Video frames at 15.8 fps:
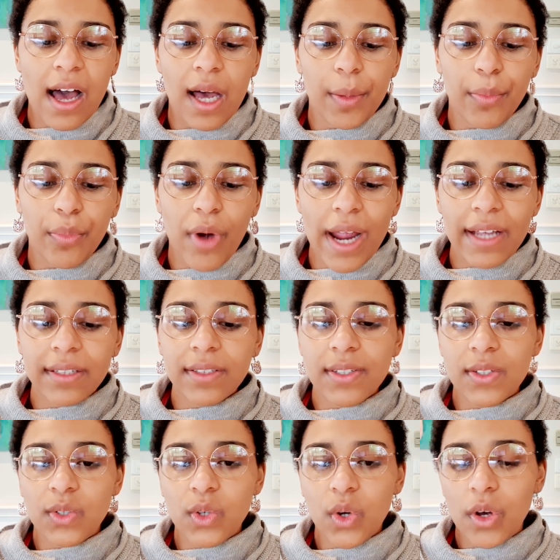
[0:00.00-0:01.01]

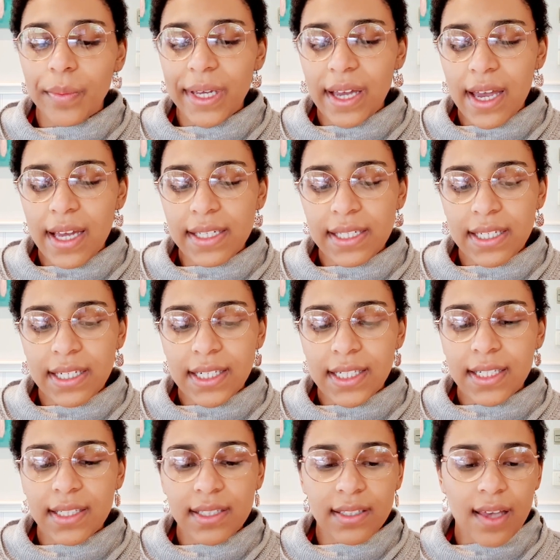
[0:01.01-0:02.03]
brainstorming
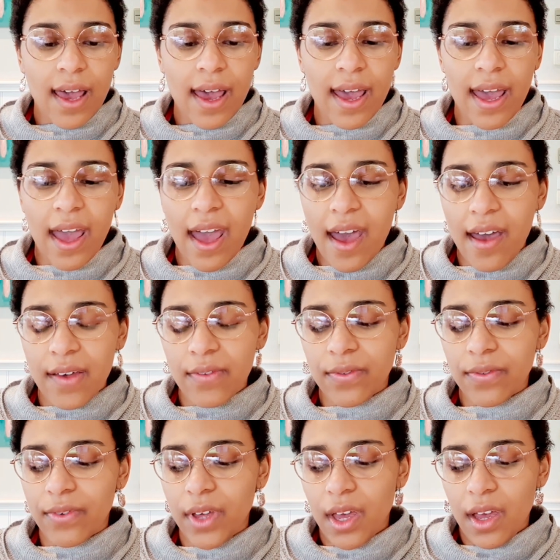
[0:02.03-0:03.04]
ideas. I
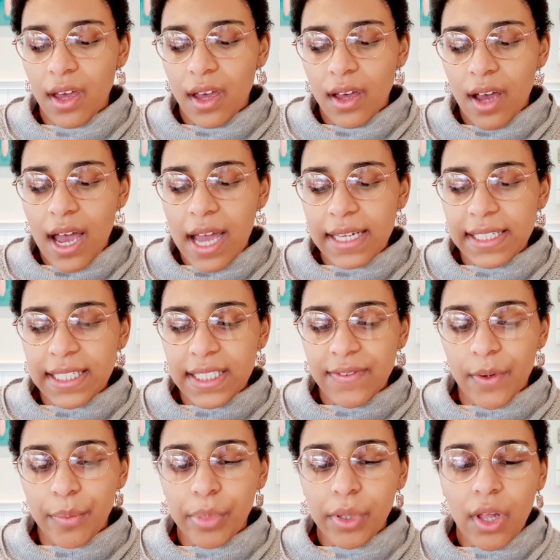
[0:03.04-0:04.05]
have ideas
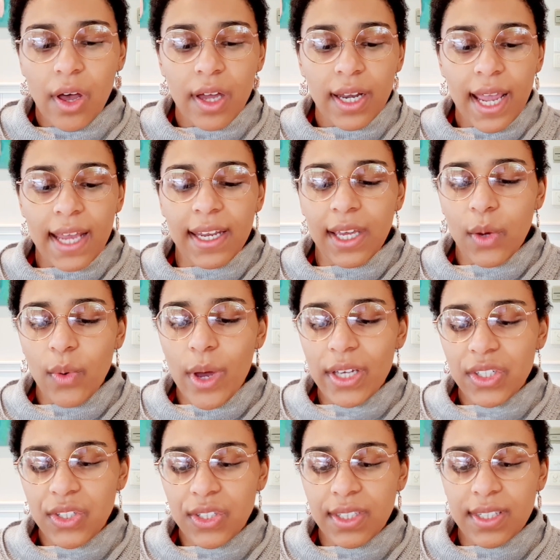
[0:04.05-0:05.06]
for plot, any
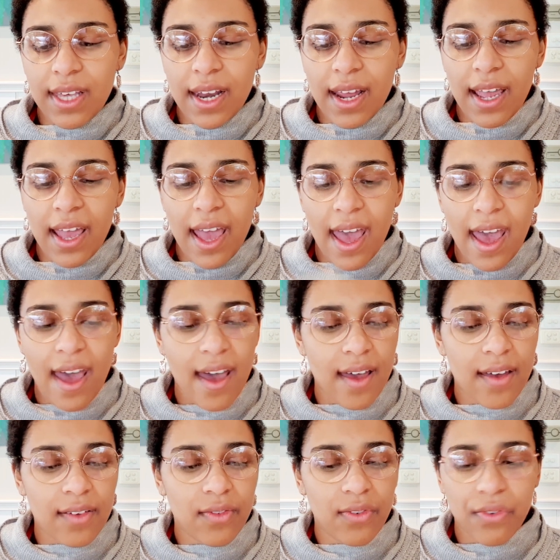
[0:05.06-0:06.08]
questions that I
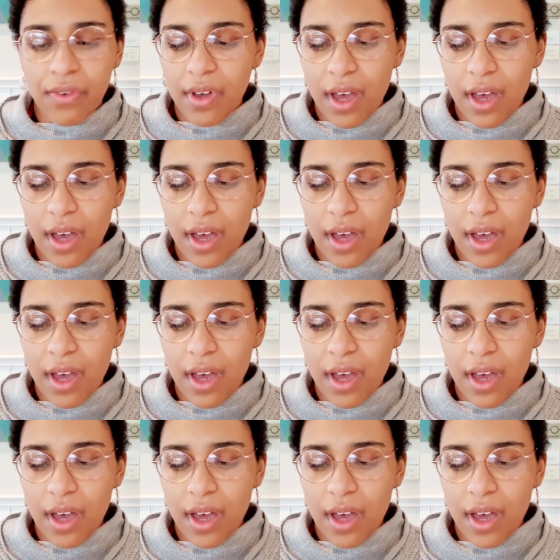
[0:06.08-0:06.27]
have.